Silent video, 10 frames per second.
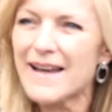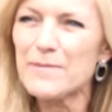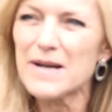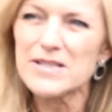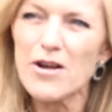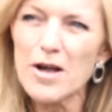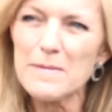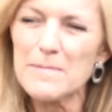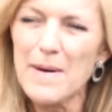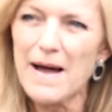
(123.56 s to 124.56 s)
And my
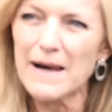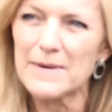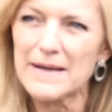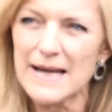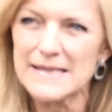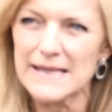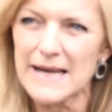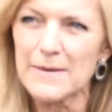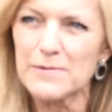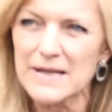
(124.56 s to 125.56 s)
time in Parliament has
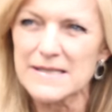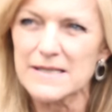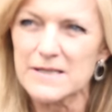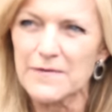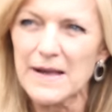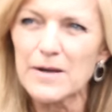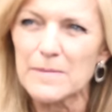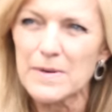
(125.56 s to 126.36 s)
enabled us to develop,